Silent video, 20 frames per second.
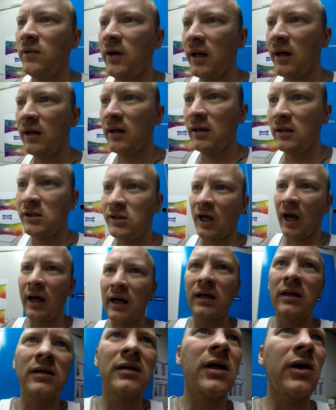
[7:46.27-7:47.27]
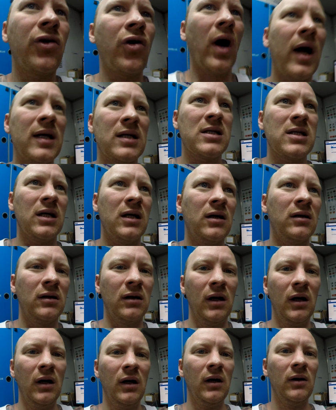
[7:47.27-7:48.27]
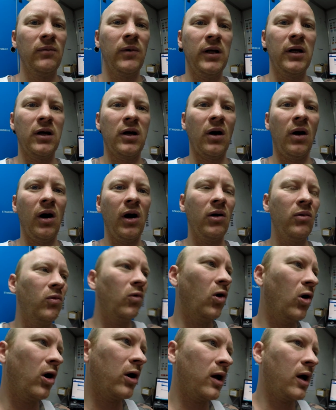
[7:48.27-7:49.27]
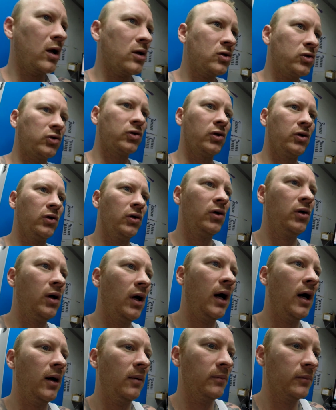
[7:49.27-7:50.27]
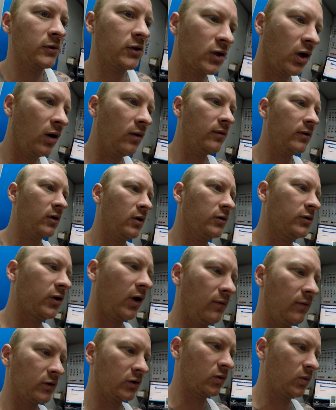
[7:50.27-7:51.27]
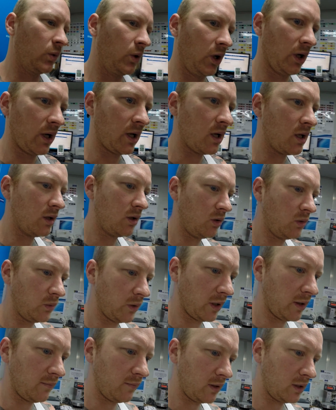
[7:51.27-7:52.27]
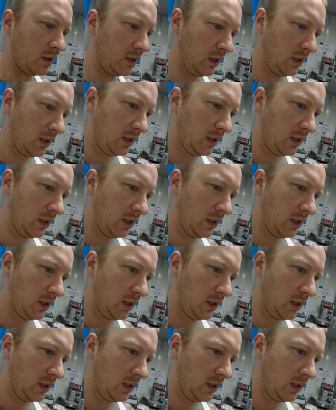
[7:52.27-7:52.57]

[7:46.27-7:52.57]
really change a great deal when you're going water to solvent, or solvent to water, or whatever.